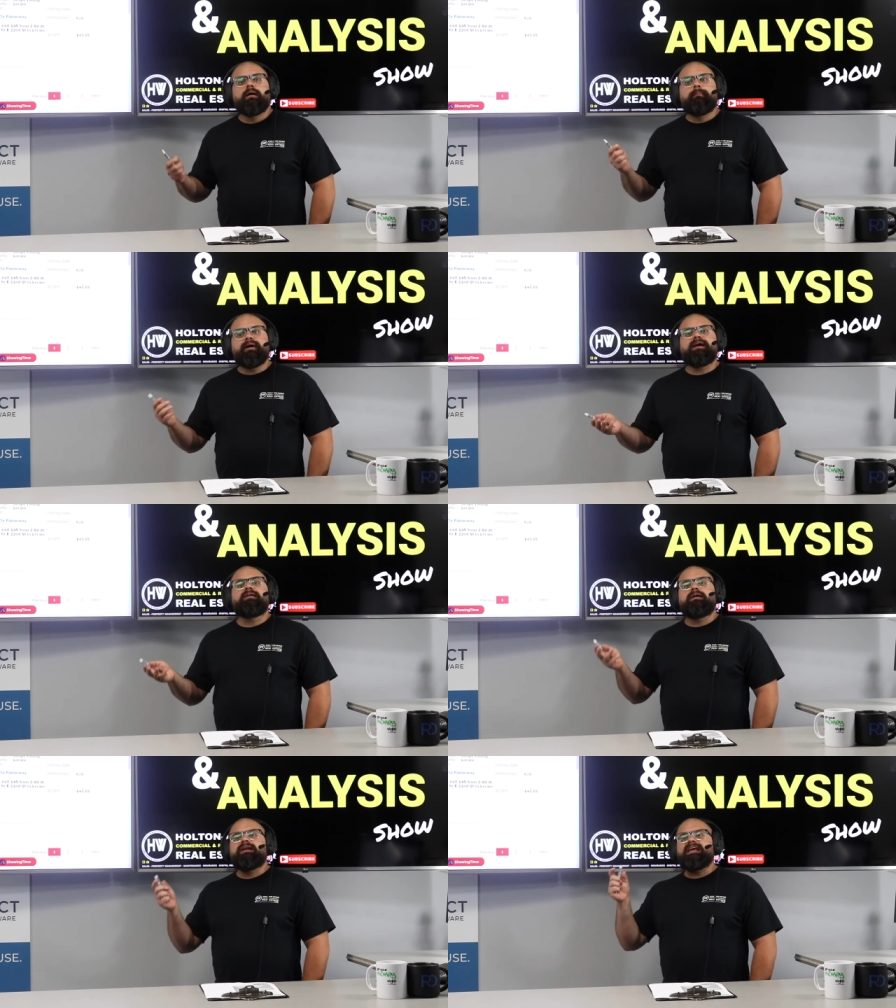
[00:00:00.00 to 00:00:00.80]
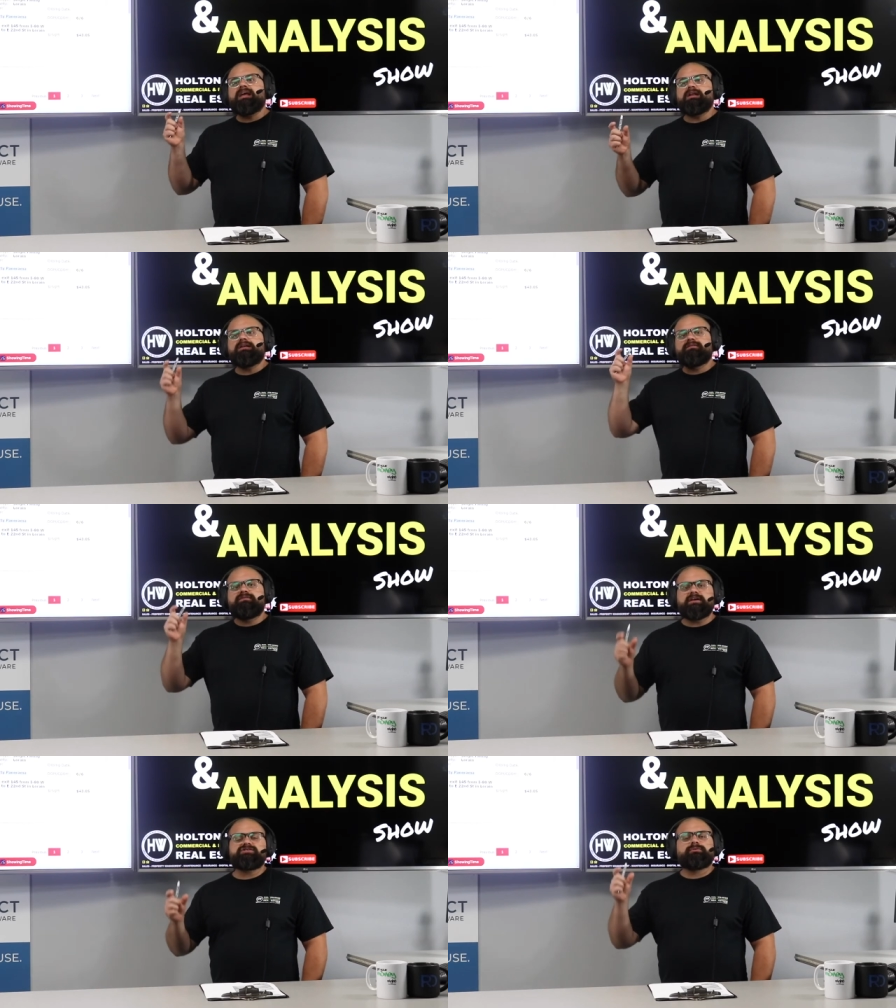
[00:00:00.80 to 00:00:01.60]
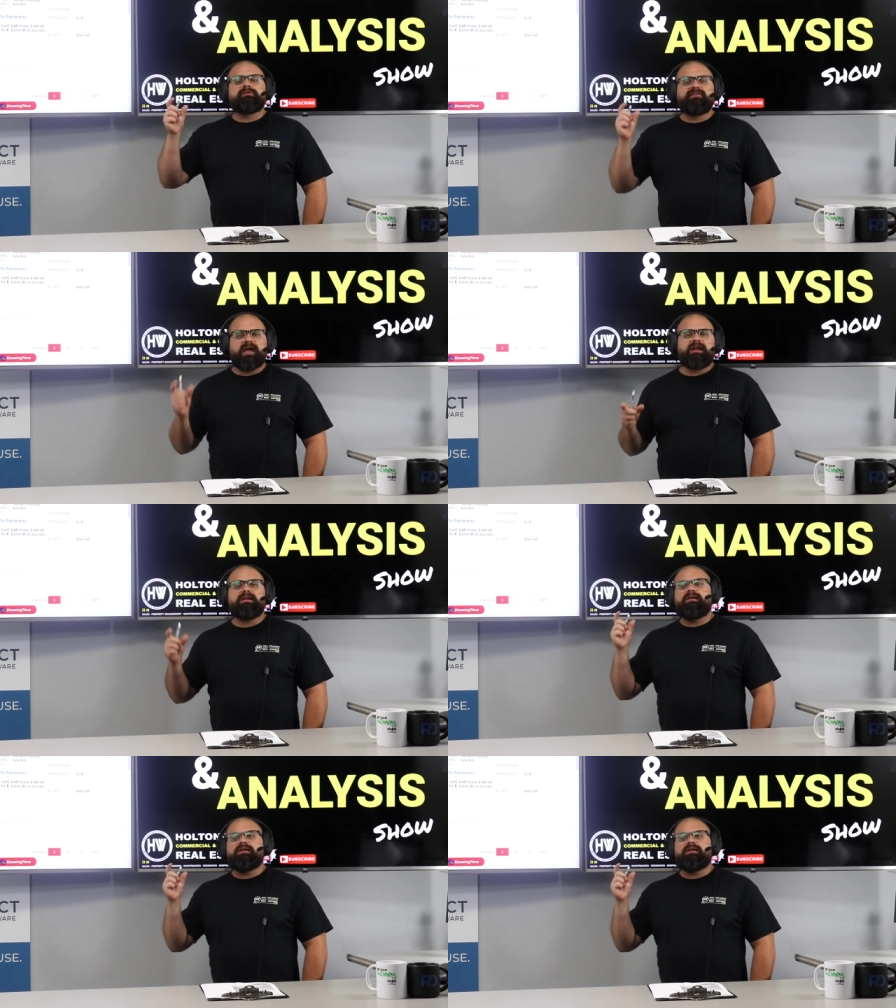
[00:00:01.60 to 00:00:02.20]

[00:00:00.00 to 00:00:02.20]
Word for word: But an individual tenant